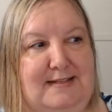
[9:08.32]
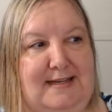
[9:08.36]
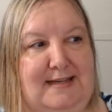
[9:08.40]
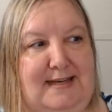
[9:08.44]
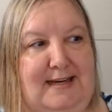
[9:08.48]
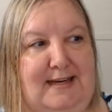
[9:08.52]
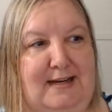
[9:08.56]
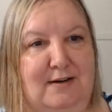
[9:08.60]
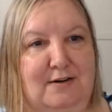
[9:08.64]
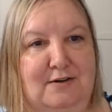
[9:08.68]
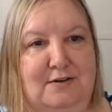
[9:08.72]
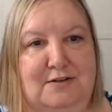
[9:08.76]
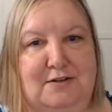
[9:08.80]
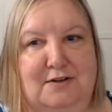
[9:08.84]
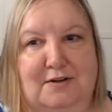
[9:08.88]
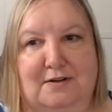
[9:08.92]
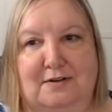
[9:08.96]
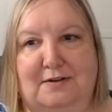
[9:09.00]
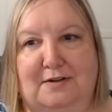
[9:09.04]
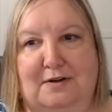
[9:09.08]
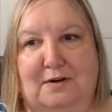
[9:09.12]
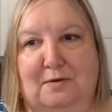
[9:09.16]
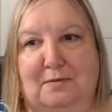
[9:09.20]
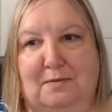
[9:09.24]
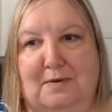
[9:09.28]
ears are a
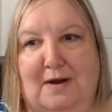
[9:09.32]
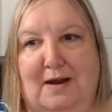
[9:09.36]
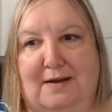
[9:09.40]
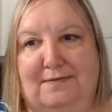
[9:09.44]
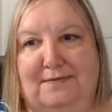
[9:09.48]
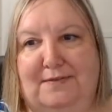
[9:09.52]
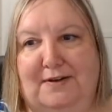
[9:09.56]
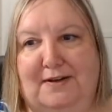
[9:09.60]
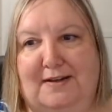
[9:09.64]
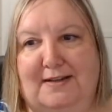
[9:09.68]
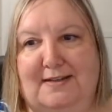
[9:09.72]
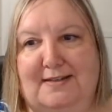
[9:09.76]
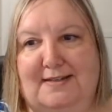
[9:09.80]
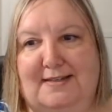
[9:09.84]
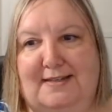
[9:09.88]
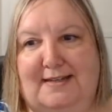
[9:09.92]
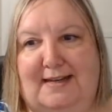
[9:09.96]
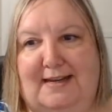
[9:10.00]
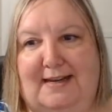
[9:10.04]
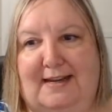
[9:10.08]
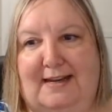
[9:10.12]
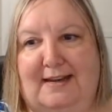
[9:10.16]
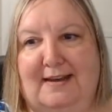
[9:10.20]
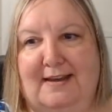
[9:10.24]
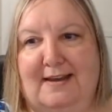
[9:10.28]
little rough. You can
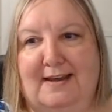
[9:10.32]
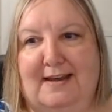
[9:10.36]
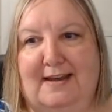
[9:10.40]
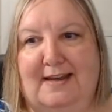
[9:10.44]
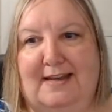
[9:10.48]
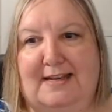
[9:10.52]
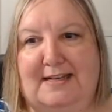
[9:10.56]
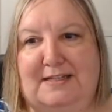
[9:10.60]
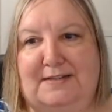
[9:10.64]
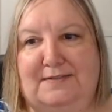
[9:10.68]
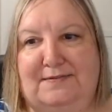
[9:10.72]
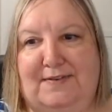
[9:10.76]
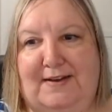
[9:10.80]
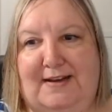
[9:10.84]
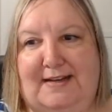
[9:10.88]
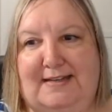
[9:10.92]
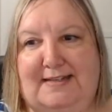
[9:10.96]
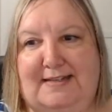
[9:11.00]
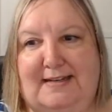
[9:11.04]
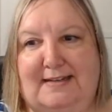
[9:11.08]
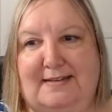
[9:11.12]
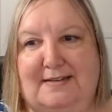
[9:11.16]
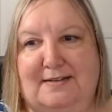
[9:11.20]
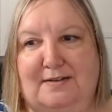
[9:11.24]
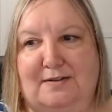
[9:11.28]
see his face
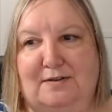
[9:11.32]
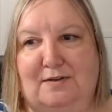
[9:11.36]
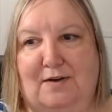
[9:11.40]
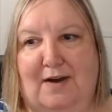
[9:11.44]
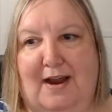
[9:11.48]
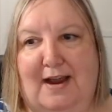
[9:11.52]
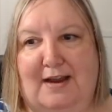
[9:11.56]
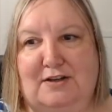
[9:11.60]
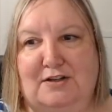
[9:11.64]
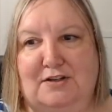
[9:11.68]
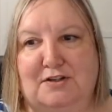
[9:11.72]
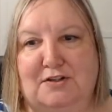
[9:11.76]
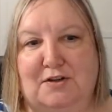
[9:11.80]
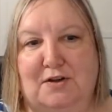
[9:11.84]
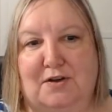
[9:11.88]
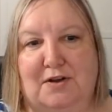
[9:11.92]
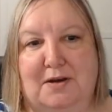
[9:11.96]
has scratches on